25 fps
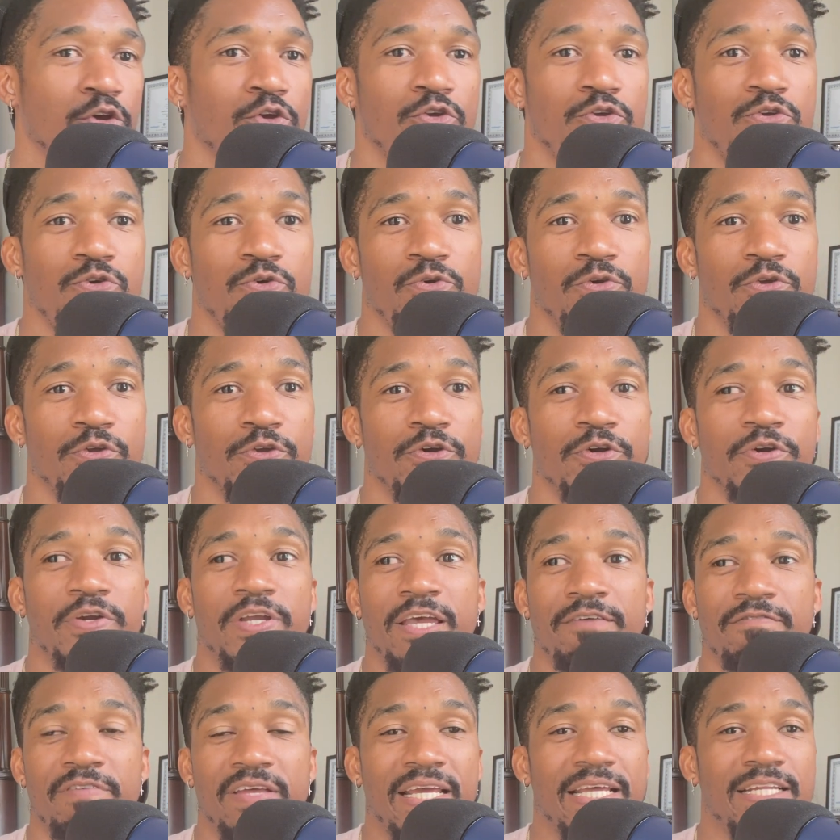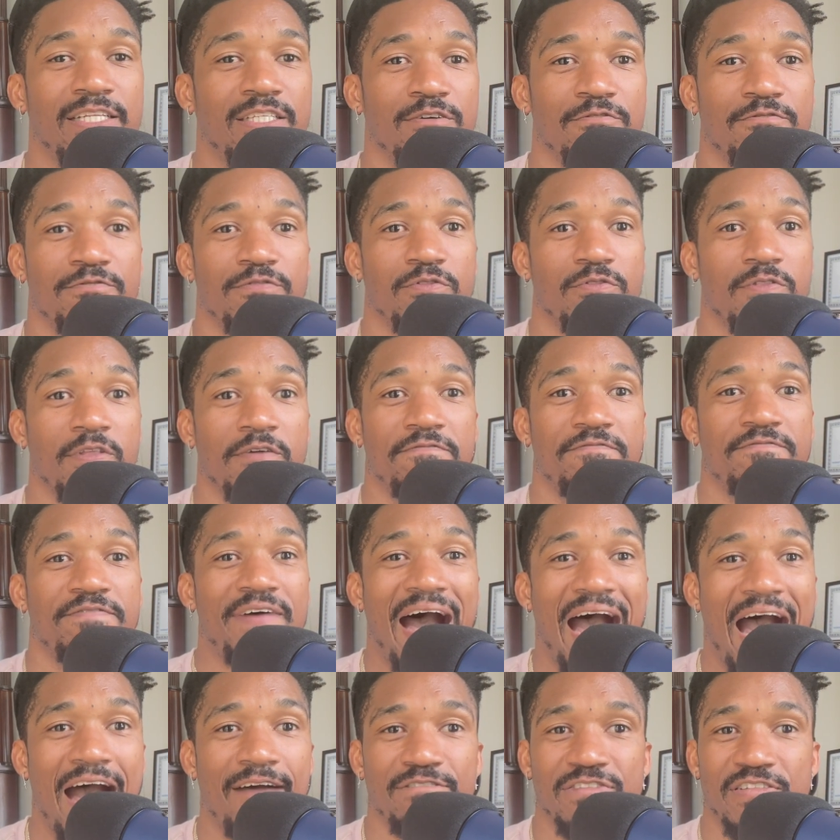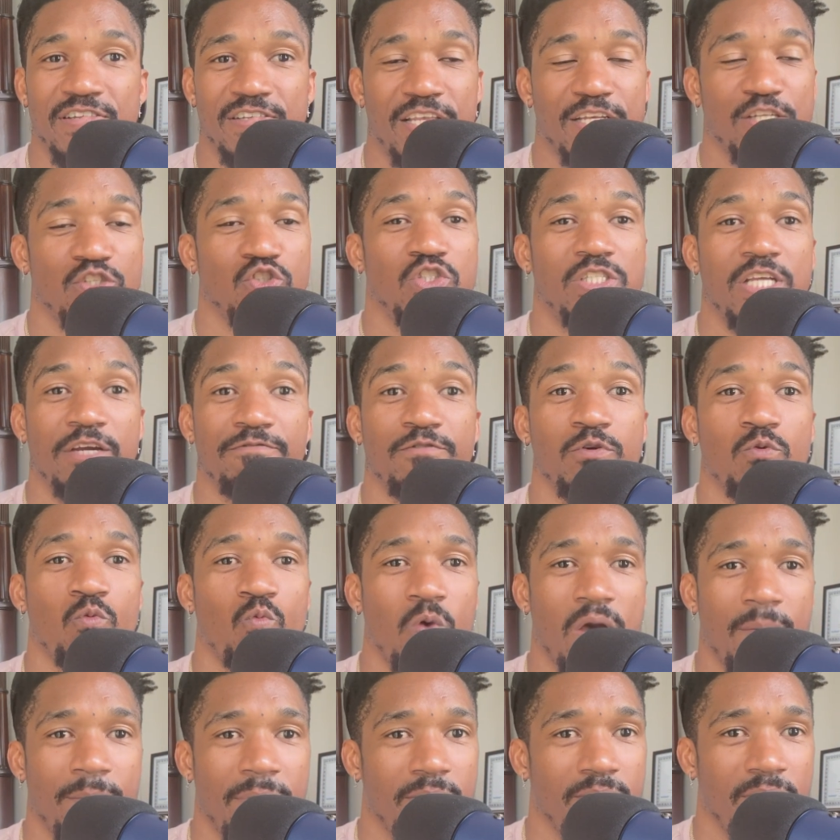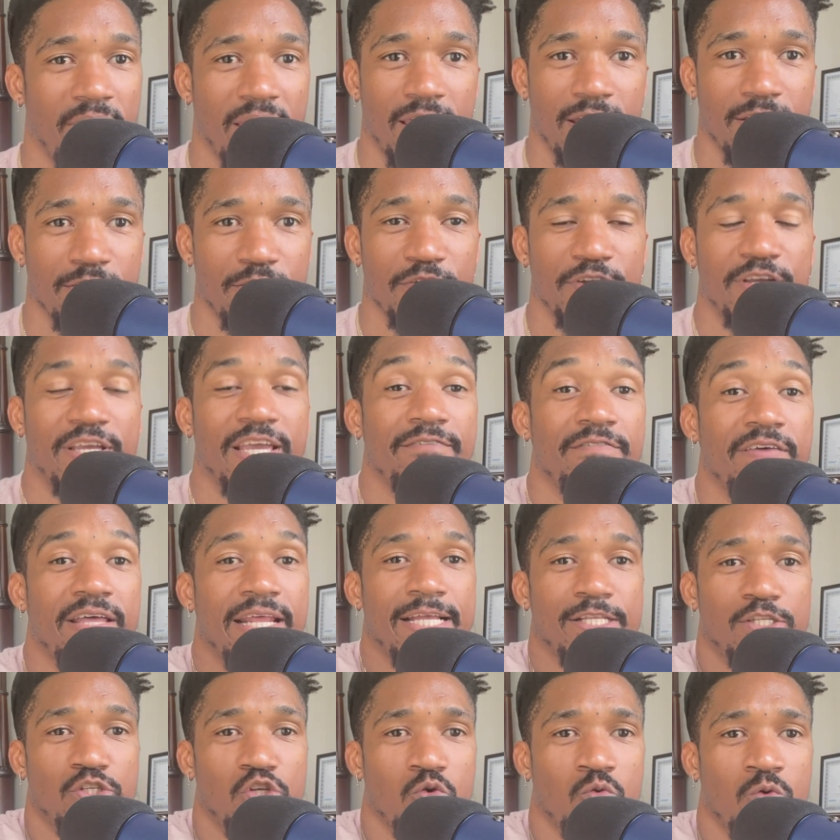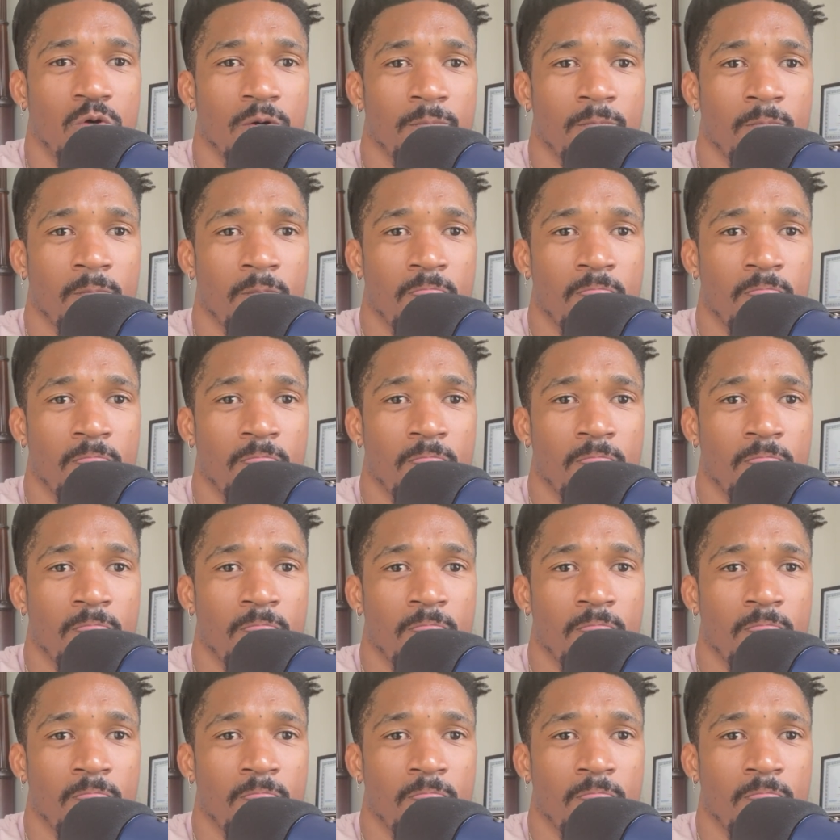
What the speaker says: you're giving in to the five, six different women, man. You're giving in to them.